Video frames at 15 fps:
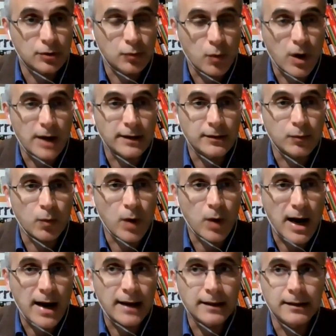quite
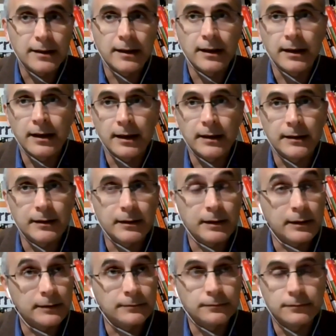wide, and
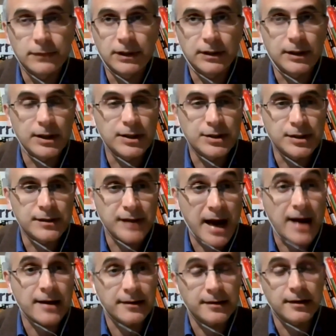in these
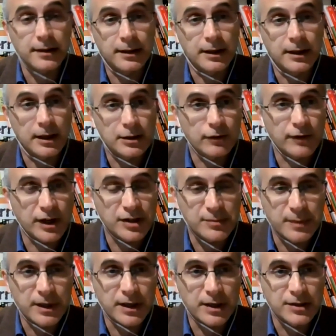19 years of
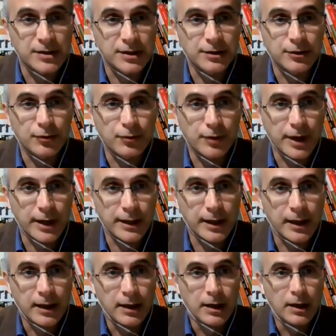experience in Ukraine,